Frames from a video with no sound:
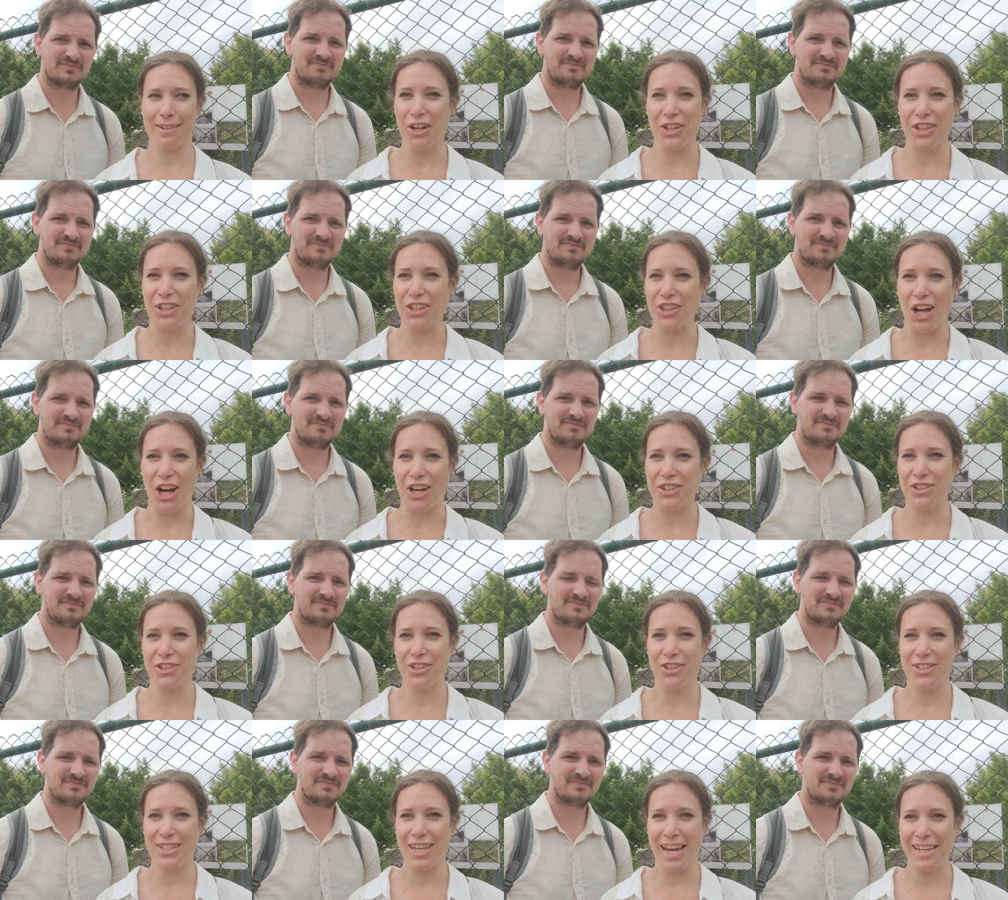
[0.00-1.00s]

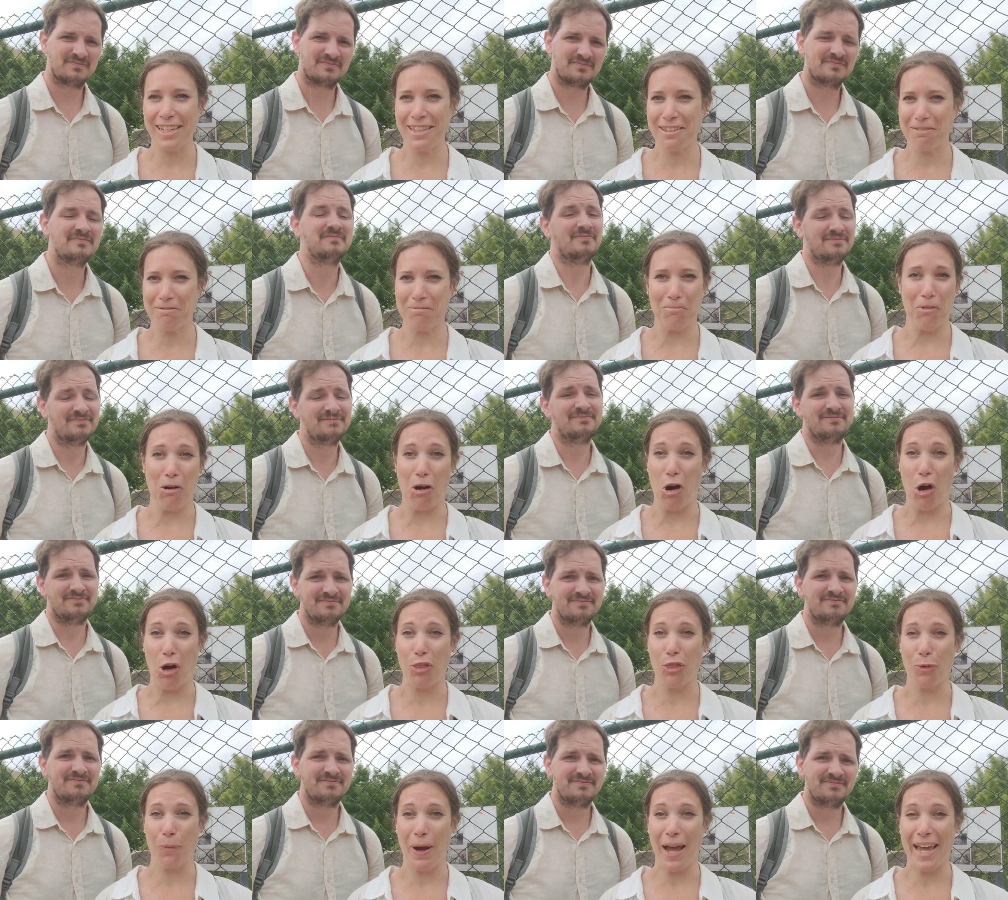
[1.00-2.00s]
Speaker 1: archaeological sites
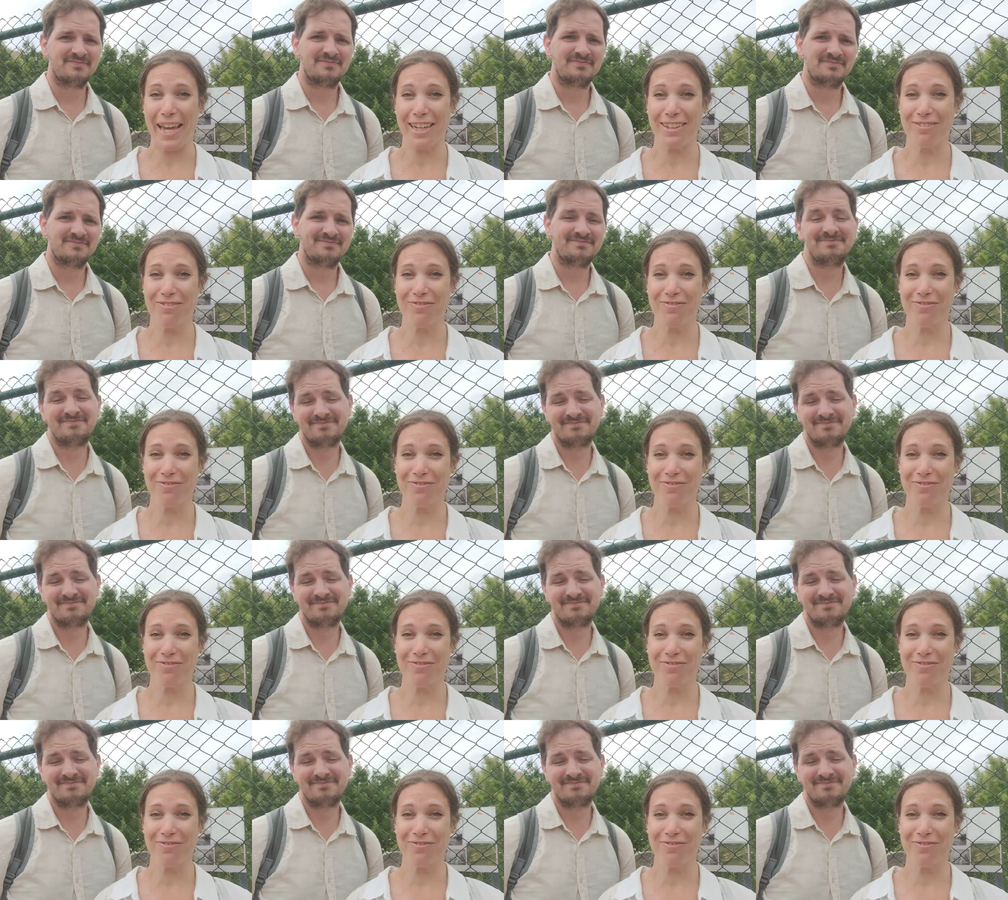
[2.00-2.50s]
on the way.